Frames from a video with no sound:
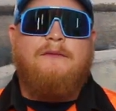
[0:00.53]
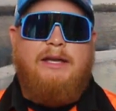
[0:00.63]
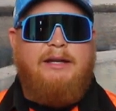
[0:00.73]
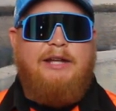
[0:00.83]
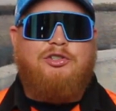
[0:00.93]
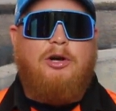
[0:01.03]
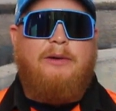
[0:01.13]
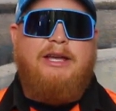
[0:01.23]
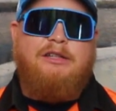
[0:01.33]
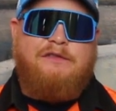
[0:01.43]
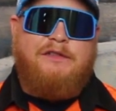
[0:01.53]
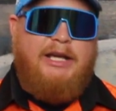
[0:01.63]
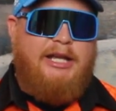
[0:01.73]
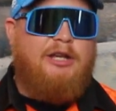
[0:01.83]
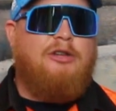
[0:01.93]
The NHRA is
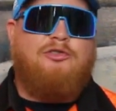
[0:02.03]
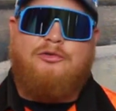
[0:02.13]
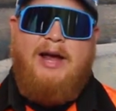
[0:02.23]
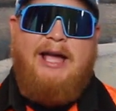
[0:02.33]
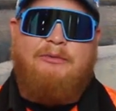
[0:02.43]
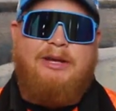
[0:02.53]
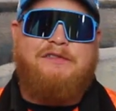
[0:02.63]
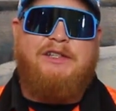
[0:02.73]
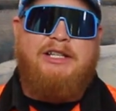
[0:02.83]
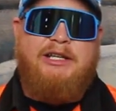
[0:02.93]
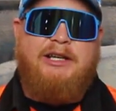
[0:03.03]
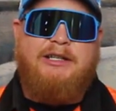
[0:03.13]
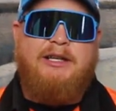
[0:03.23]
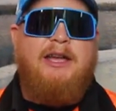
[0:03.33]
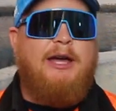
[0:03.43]
getting drag racing
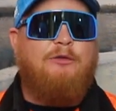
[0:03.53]
in,